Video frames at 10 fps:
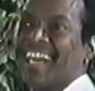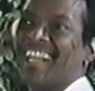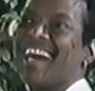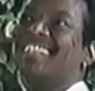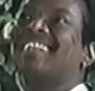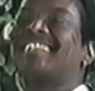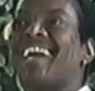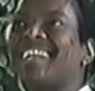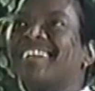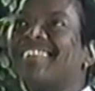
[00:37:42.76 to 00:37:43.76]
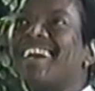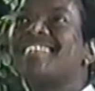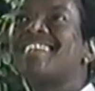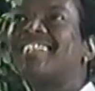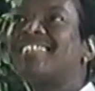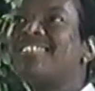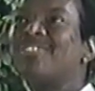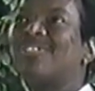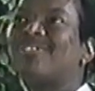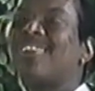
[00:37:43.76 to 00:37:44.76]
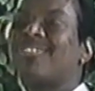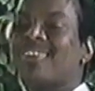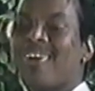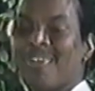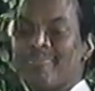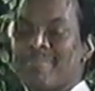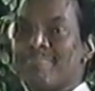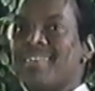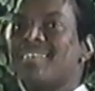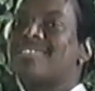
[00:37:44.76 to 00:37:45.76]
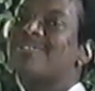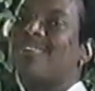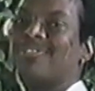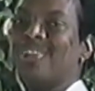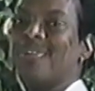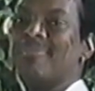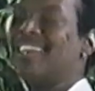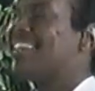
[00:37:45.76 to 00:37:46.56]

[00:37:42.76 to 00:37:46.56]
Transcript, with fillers: And I looked at him and I said, you don't call me Ms. You don't know me.